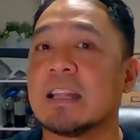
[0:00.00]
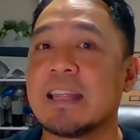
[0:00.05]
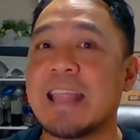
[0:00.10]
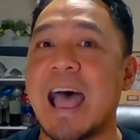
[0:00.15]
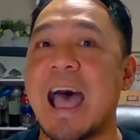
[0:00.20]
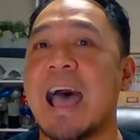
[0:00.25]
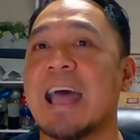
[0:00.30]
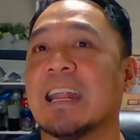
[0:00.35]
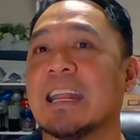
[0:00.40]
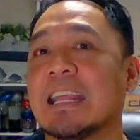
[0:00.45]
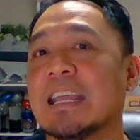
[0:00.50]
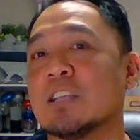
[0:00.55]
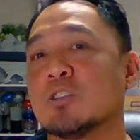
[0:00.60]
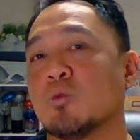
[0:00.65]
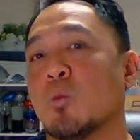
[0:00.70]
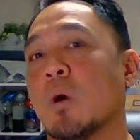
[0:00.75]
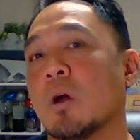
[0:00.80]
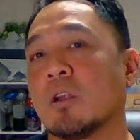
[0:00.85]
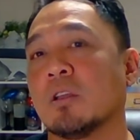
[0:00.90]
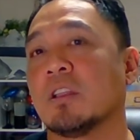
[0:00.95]
That
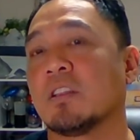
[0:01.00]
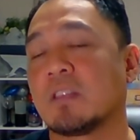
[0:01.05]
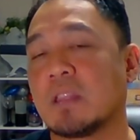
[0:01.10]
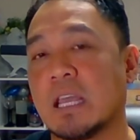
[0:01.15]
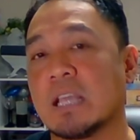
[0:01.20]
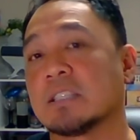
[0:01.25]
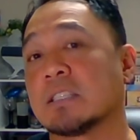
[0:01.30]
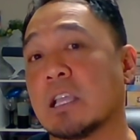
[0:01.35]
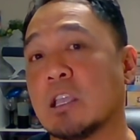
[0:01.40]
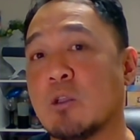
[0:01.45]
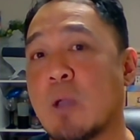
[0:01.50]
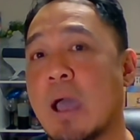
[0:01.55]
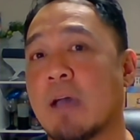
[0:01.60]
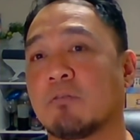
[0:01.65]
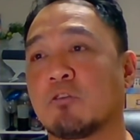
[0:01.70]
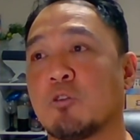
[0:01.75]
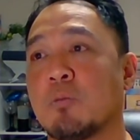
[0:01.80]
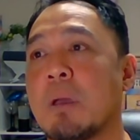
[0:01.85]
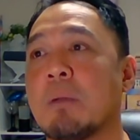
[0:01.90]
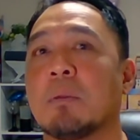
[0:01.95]
is one of the things that you
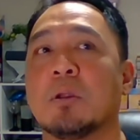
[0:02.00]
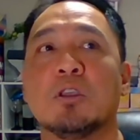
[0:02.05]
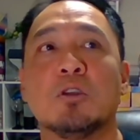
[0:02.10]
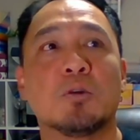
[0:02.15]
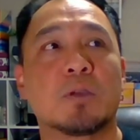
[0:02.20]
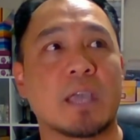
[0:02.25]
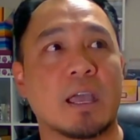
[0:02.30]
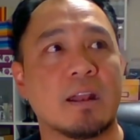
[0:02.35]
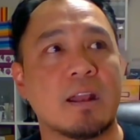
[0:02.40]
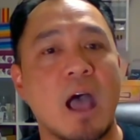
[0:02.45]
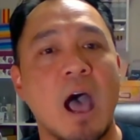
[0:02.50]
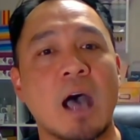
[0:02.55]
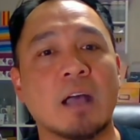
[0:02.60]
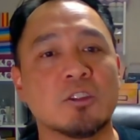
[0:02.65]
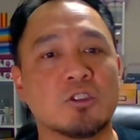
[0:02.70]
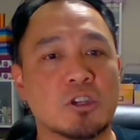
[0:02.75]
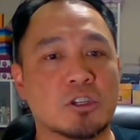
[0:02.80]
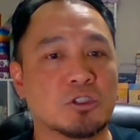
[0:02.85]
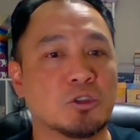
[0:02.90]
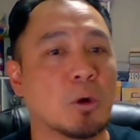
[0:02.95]
have to remember. You
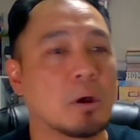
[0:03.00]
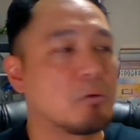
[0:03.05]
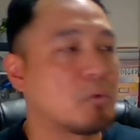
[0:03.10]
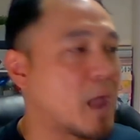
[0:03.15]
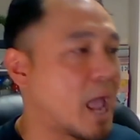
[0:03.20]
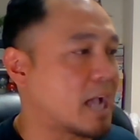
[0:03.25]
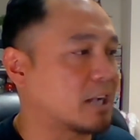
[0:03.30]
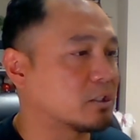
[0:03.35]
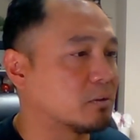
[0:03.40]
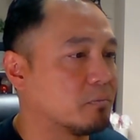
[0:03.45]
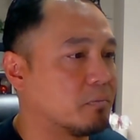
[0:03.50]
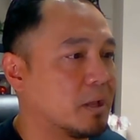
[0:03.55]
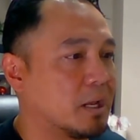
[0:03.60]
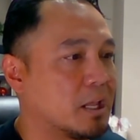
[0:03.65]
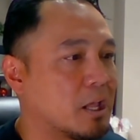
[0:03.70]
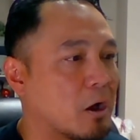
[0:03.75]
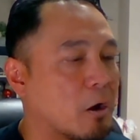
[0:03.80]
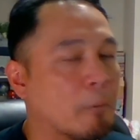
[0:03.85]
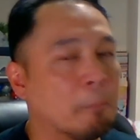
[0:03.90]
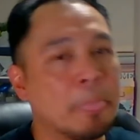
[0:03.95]
cannot just do a reaction
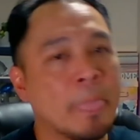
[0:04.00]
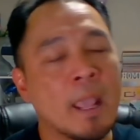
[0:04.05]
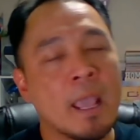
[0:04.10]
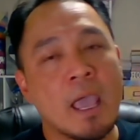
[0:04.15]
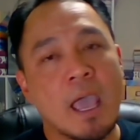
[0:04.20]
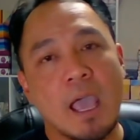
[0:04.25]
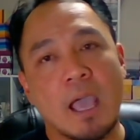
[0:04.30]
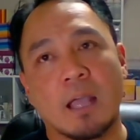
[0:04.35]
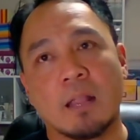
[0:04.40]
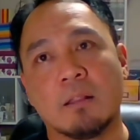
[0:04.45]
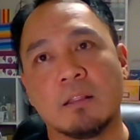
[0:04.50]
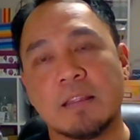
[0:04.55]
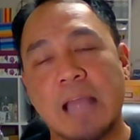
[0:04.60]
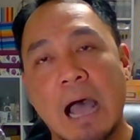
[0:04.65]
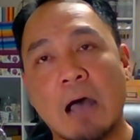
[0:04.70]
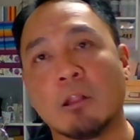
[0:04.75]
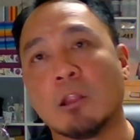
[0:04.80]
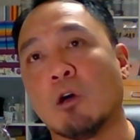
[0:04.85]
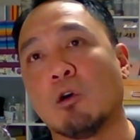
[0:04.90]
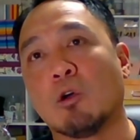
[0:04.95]
video and
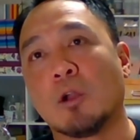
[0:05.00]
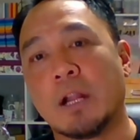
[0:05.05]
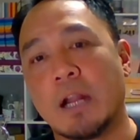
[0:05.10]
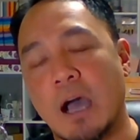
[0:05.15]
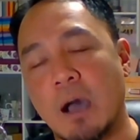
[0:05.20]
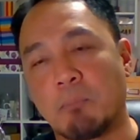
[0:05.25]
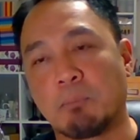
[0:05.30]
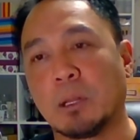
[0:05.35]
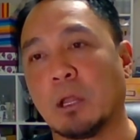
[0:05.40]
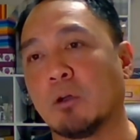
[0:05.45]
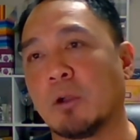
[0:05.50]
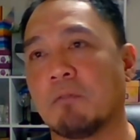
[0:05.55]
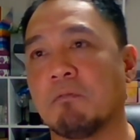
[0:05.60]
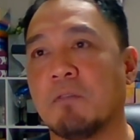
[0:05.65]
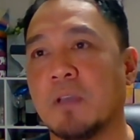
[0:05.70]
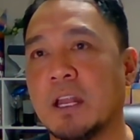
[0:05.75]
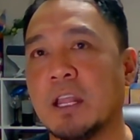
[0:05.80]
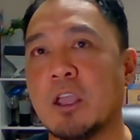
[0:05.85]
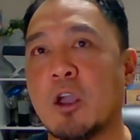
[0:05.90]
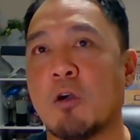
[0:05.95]
download and upload a
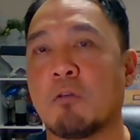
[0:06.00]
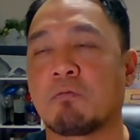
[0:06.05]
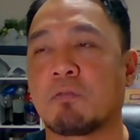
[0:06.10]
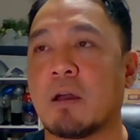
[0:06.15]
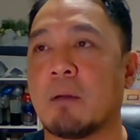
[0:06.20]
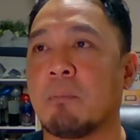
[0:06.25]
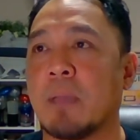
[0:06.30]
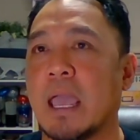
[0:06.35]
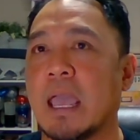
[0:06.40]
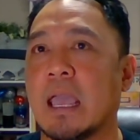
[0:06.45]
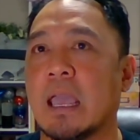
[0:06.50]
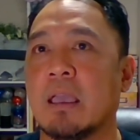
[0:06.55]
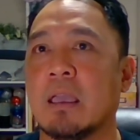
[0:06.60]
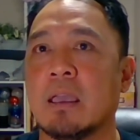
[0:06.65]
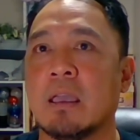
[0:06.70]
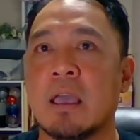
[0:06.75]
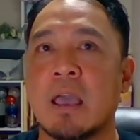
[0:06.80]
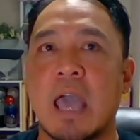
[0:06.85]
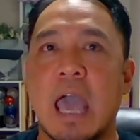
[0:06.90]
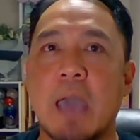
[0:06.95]
video from
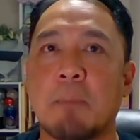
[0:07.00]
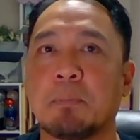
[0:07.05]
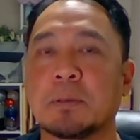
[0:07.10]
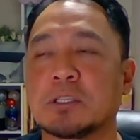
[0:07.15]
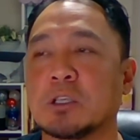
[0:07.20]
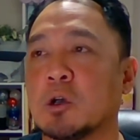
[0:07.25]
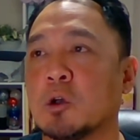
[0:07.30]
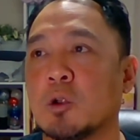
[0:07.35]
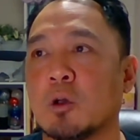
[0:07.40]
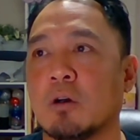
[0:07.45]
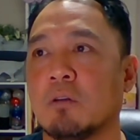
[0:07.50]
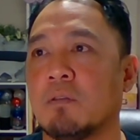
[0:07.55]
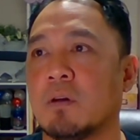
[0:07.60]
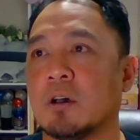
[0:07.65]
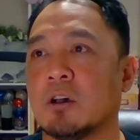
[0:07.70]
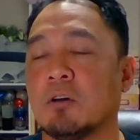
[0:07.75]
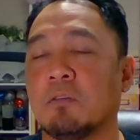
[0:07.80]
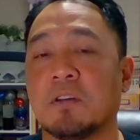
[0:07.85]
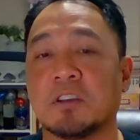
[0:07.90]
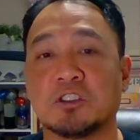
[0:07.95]
a episode
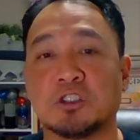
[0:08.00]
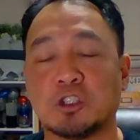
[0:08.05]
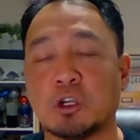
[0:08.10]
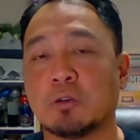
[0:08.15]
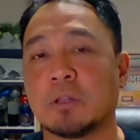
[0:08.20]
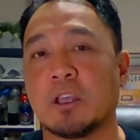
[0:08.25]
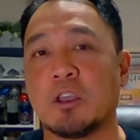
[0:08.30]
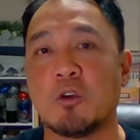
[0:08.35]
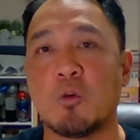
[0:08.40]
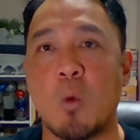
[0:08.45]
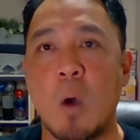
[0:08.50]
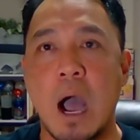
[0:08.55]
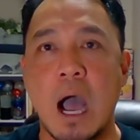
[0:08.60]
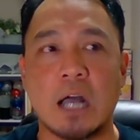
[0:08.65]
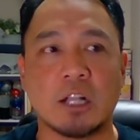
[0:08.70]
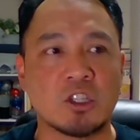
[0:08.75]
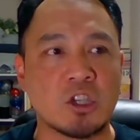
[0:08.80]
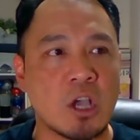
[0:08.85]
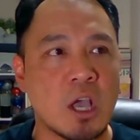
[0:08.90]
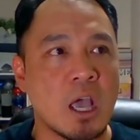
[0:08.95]
of a show that you
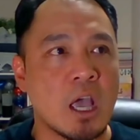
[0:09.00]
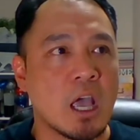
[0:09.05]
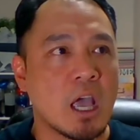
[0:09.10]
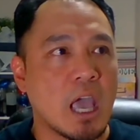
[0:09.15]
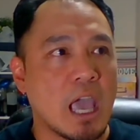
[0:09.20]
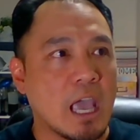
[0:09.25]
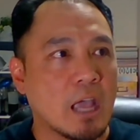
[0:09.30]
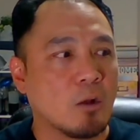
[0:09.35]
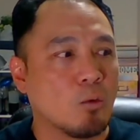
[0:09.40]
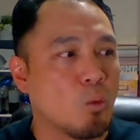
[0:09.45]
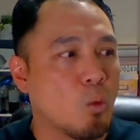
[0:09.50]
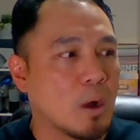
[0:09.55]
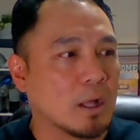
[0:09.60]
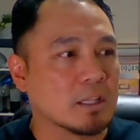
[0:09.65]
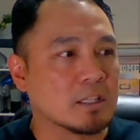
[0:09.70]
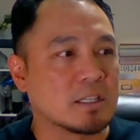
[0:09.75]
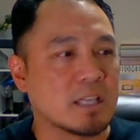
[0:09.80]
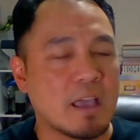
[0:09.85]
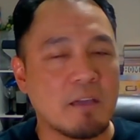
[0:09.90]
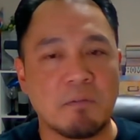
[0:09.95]
watch, and
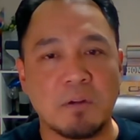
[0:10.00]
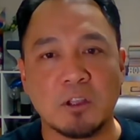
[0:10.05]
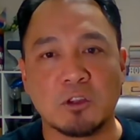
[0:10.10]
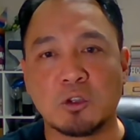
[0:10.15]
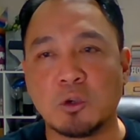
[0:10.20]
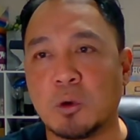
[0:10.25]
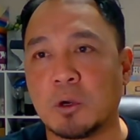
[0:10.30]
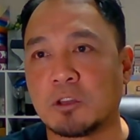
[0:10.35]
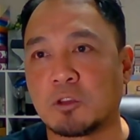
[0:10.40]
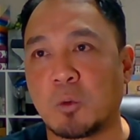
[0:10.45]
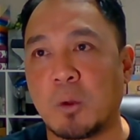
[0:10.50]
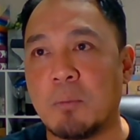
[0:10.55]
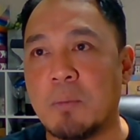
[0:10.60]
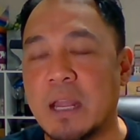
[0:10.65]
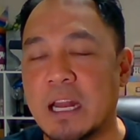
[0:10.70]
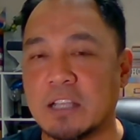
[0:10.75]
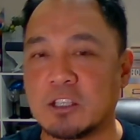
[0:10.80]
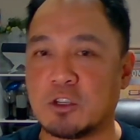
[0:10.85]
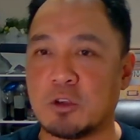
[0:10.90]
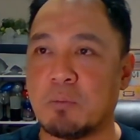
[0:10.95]
once every 2 or 3
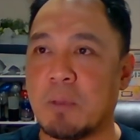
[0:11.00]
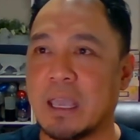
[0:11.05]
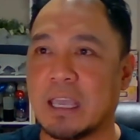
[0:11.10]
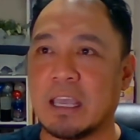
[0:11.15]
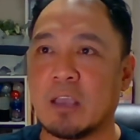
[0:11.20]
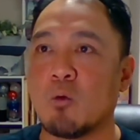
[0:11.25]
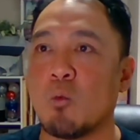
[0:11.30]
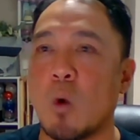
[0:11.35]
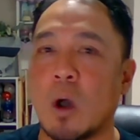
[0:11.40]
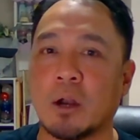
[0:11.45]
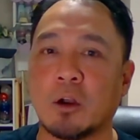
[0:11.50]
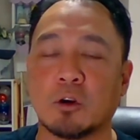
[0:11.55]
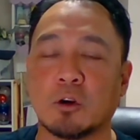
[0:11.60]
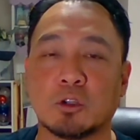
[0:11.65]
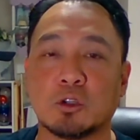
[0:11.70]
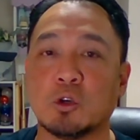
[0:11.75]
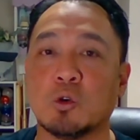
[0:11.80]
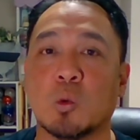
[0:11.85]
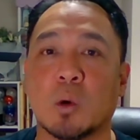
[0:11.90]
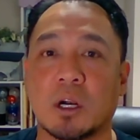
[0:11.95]
minutes you're making 1 or
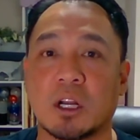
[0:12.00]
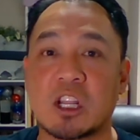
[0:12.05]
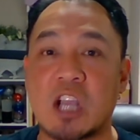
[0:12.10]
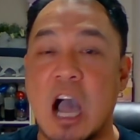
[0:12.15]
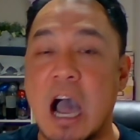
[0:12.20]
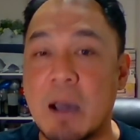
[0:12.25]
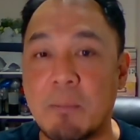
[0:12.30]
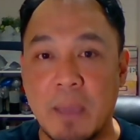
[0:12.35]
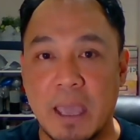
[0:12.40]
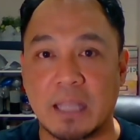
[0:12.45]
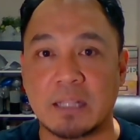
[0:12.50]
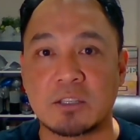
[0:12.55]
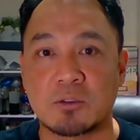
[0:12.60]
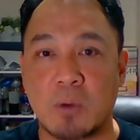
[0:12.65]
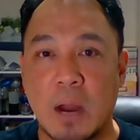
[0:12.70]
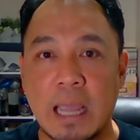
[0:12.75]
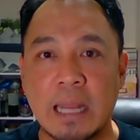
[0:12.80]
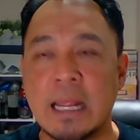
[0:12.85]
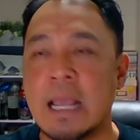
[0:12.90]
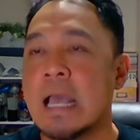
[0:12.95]
2 word comments,
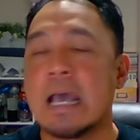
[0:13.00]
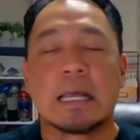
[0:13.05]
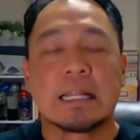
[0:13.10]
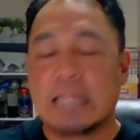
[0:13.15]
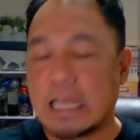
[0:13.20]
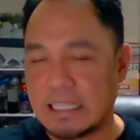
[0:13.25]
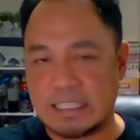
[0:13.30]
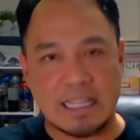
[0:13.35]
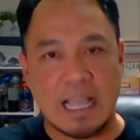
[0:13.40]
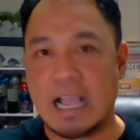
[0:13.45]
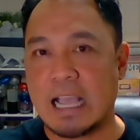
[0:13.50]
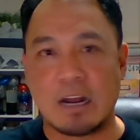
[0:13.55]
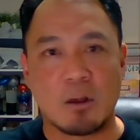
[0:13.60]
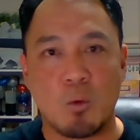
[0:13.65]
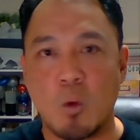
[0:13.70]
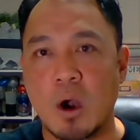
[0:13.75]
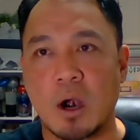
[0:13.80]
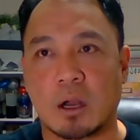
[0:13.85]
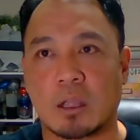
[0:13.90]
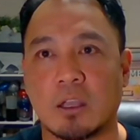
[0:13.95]
right? That's not going to
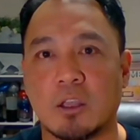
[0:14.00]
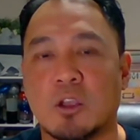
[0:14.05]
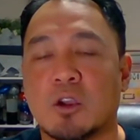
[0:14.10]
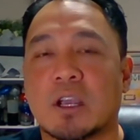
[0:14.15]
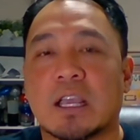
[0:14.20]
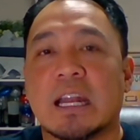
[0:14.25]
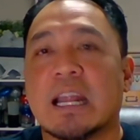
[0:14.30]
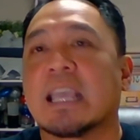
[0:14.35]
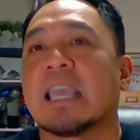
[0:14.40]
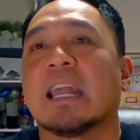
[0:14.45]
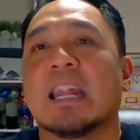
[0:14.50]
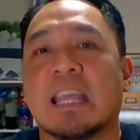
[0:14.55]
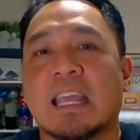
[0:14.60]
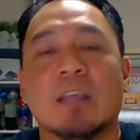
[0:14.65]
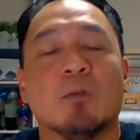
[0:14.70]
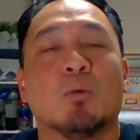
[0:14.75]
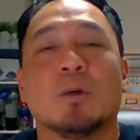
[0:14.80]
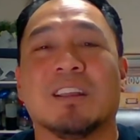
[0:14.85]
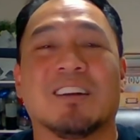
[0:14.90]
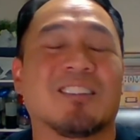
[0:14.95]
work. You're going to get
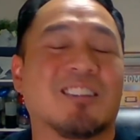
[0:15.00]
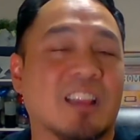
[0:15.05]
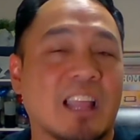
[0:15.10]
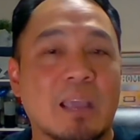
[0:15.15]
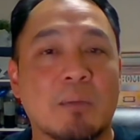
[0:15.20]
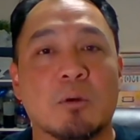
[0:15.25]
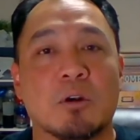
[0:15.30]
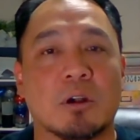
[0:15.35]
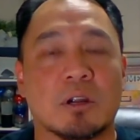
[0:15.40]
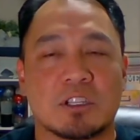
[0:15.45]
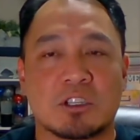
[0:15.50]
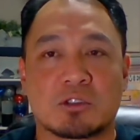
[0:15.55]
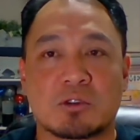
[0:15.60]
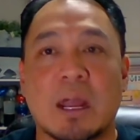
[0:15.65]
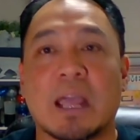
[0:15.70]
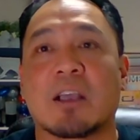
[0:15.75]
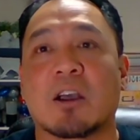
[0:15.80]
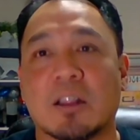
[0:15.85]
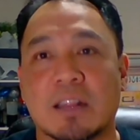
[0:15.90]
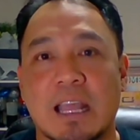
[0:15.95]
hit with a claim or a
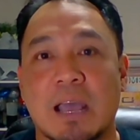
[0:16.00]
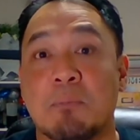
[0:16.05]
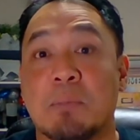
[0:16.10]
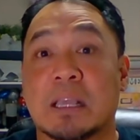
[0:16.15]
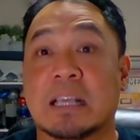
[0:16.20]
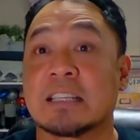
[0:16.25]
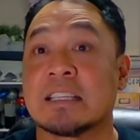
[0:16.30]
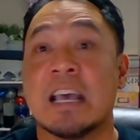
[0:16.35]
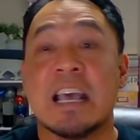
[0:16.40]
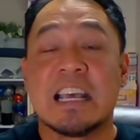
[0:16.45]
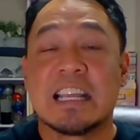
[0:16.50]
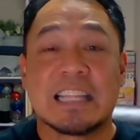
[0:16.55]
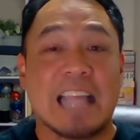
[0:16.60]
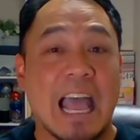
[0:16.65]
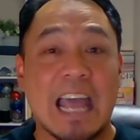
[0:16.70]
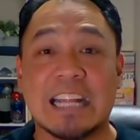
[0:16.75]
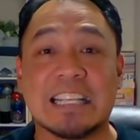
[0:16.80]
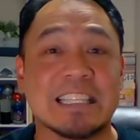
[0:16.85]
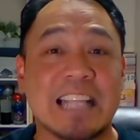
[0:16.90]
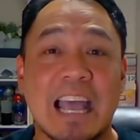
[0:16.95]
strike on that, because
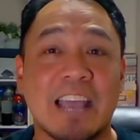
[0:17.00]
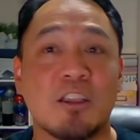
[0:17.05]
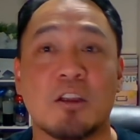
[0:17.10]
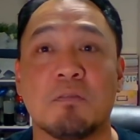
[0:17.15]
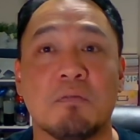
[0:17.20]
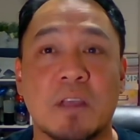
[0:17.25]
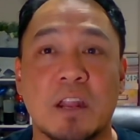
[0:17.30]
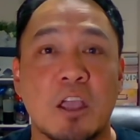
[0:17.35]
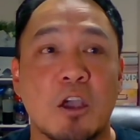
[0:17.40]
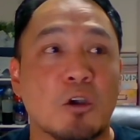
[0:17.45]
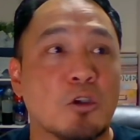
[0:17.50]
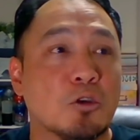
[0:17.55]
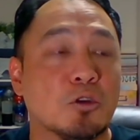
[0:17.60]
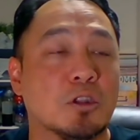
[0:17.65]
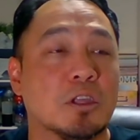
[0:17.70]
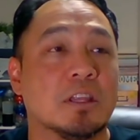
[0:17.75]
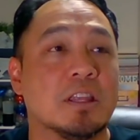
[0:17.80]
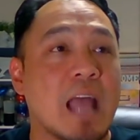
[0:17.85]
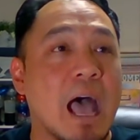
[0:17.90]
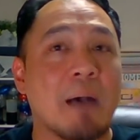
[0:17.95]
that is not your video. You
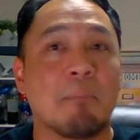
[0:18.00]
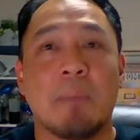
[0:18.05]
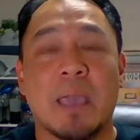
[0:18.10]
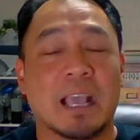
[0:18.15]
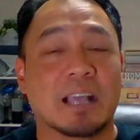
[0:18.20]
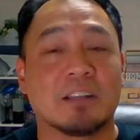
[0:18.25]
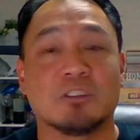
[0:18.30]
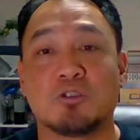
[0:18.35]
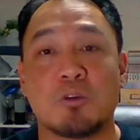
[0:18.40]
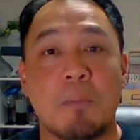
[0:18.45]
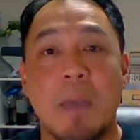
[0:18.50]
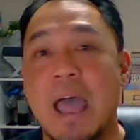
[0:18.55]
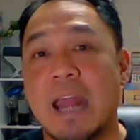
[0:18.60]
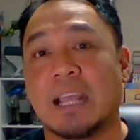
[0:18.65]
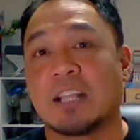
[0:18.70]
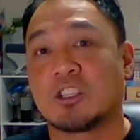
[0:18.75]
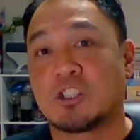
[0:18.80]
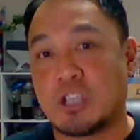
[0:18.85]
did not make a dramatic